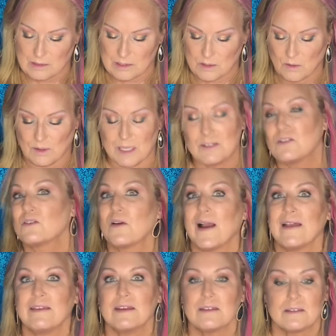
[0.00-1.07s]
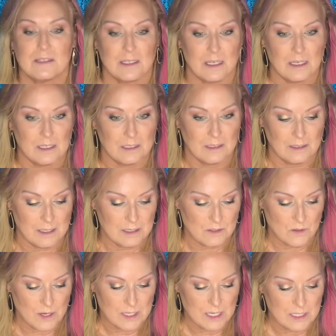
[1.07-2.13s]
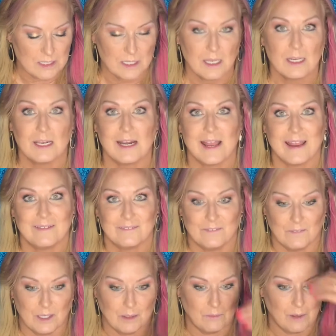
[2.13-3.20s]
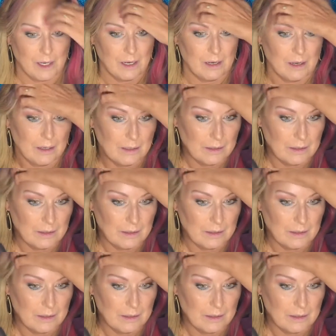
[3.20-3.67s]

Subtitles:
So let's try this, and let's try not to get it everywhere.